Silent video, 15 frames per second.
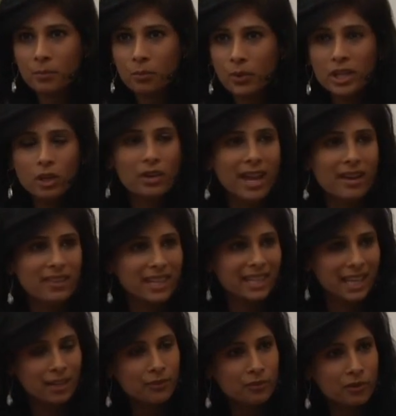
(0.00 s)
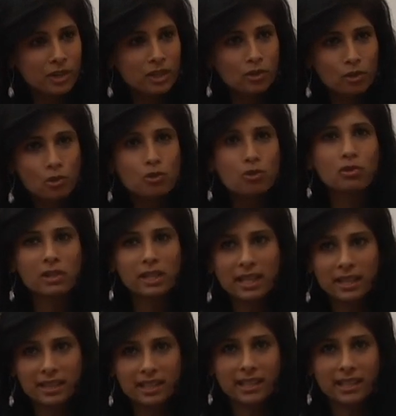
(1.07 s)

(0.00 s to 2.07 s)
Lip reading: we don't have the data for it. Usually